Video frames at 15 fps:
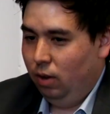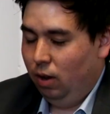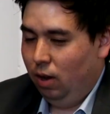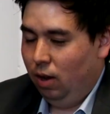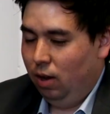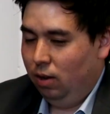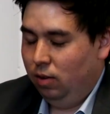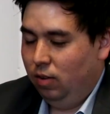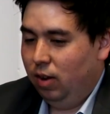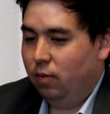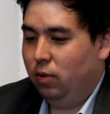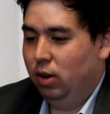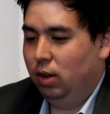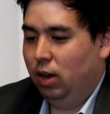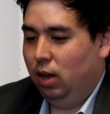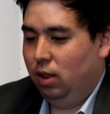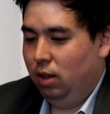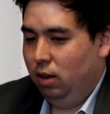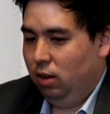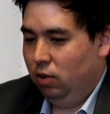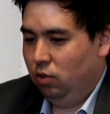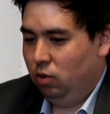Definitely. I
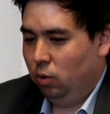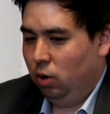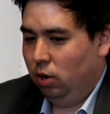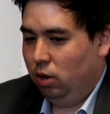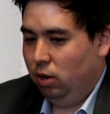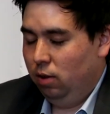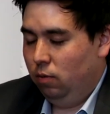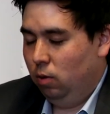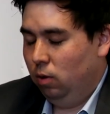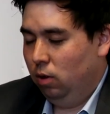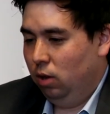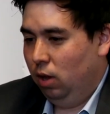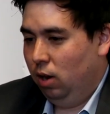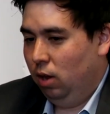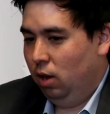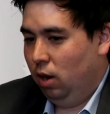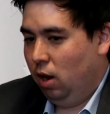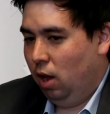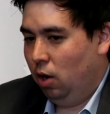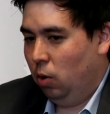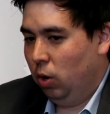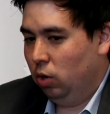think historically, if you look at it,
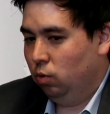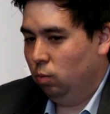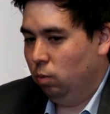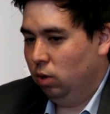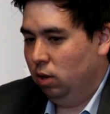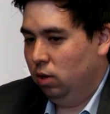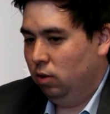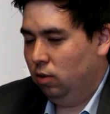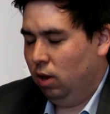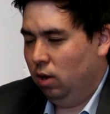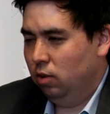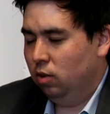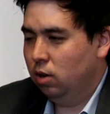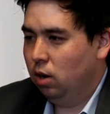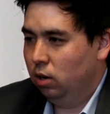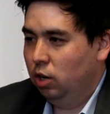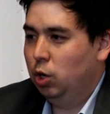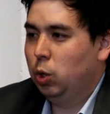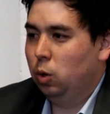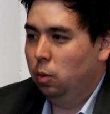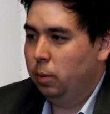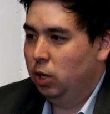Henrik's really talented on
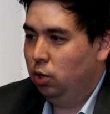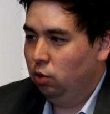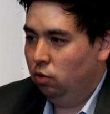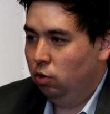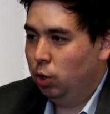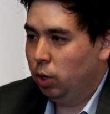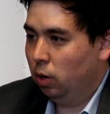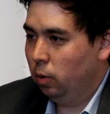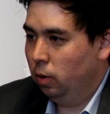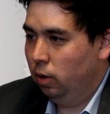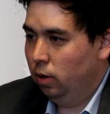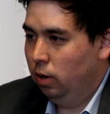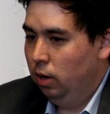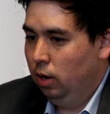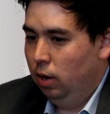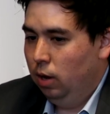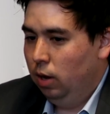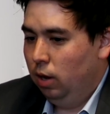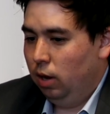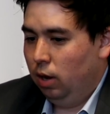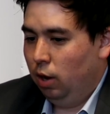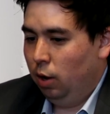control mages in general.
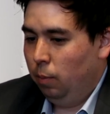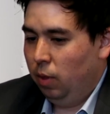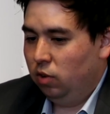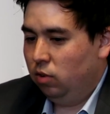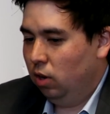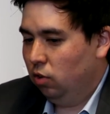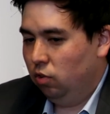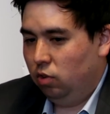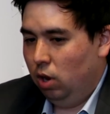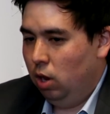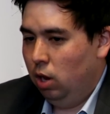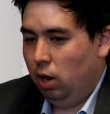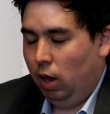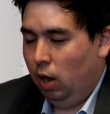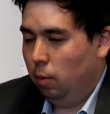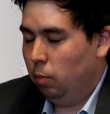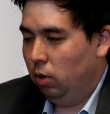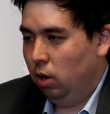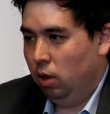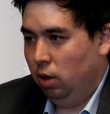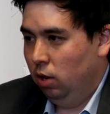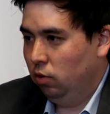That's not to say he can't
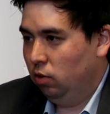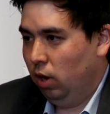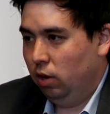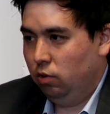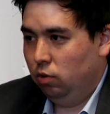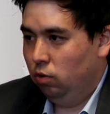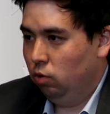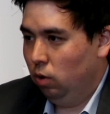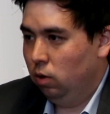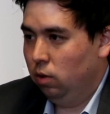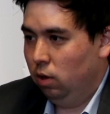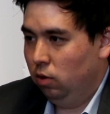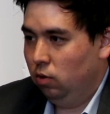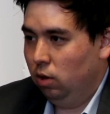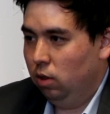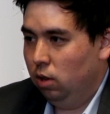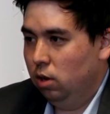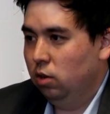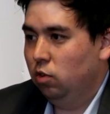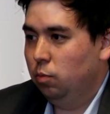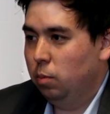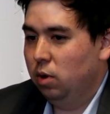play the assassins or other things like
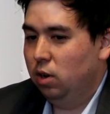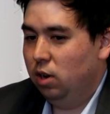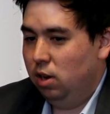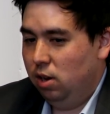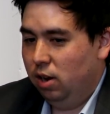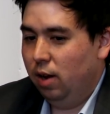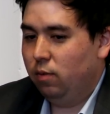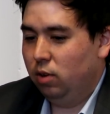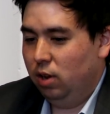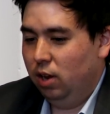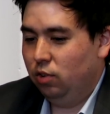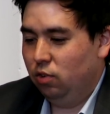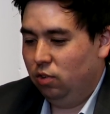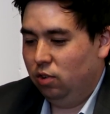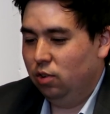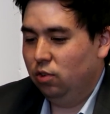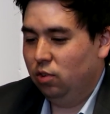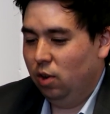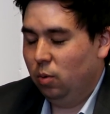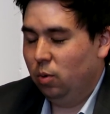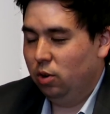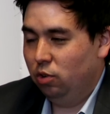this, but he definitely has a skill
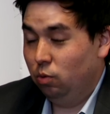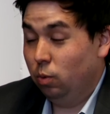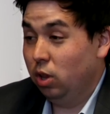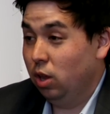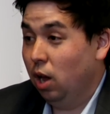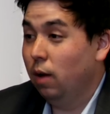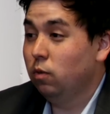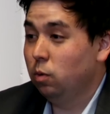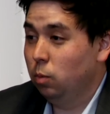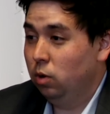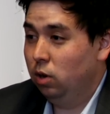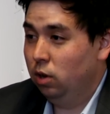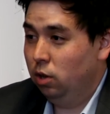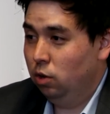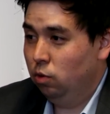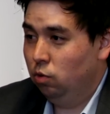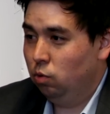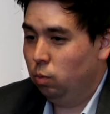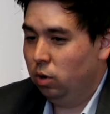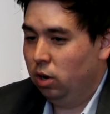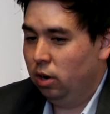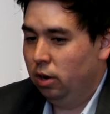set where he's really comfortable on those,
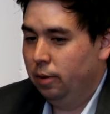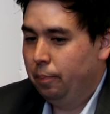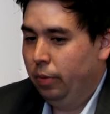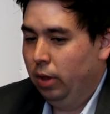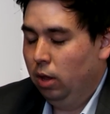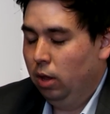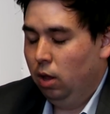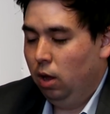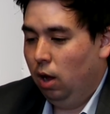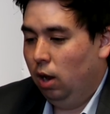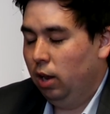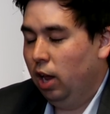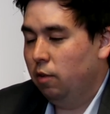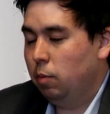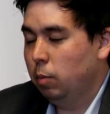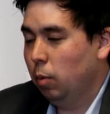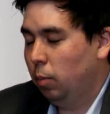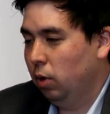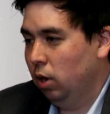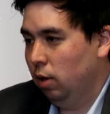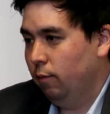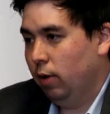where a lot of people
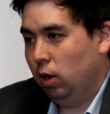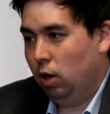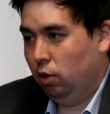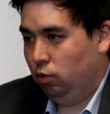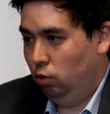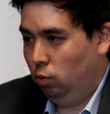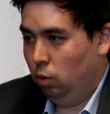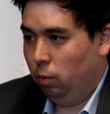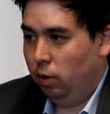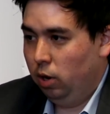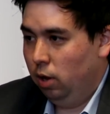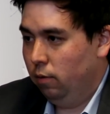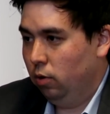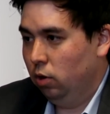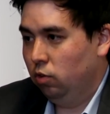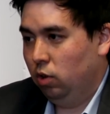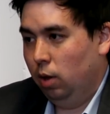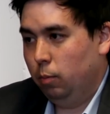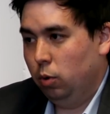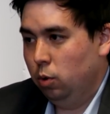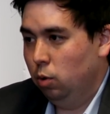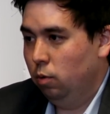playing Vel'Koz into Aurelia, for
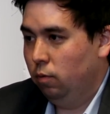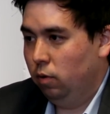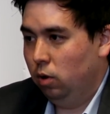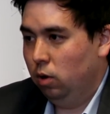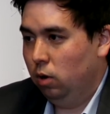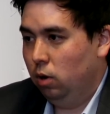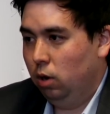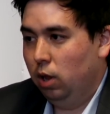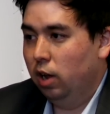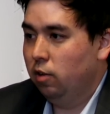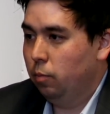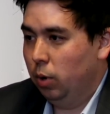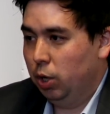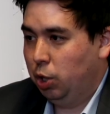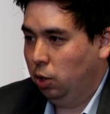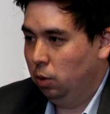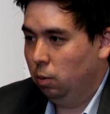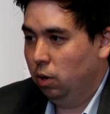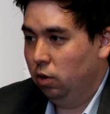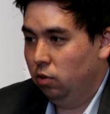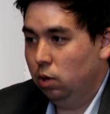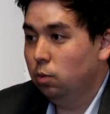example, you'd feel a lot of pressure,
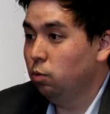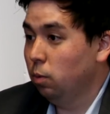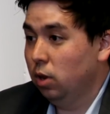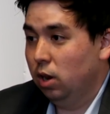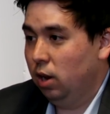whereas he was really